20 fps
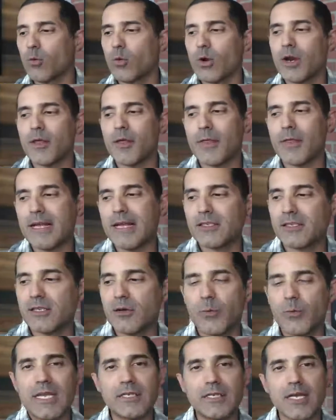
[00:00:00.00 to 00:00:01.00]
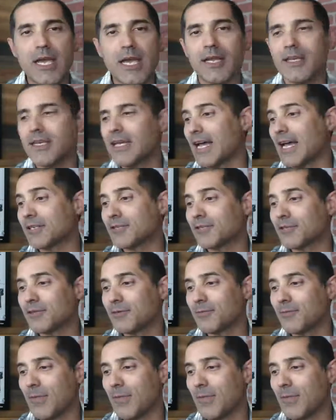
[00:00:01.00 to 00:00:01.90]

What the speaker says: And one of the things that we did, yes,